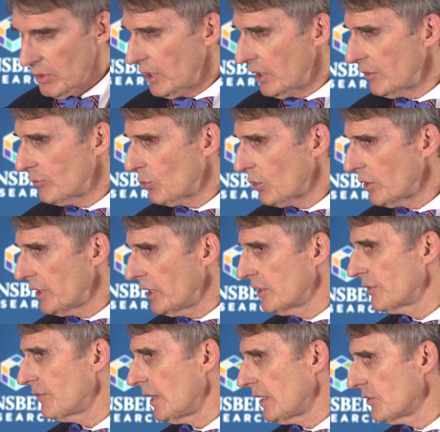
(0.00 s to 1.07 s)
and more
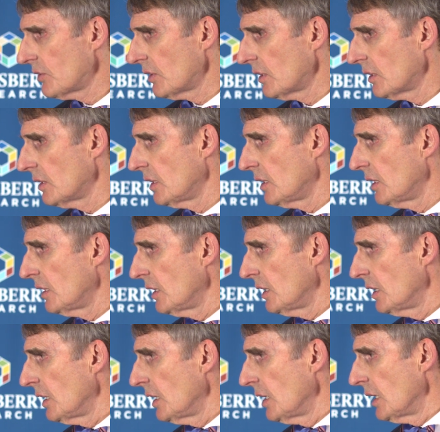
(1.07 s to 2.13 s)
intervention
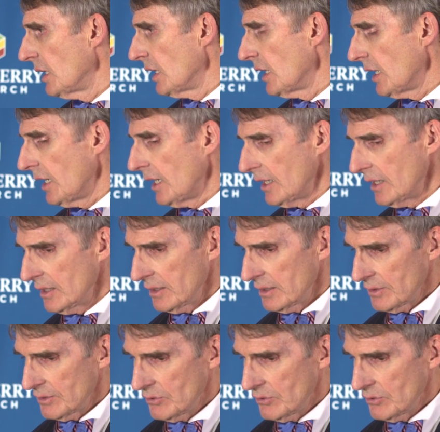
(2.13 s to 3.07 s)
uh,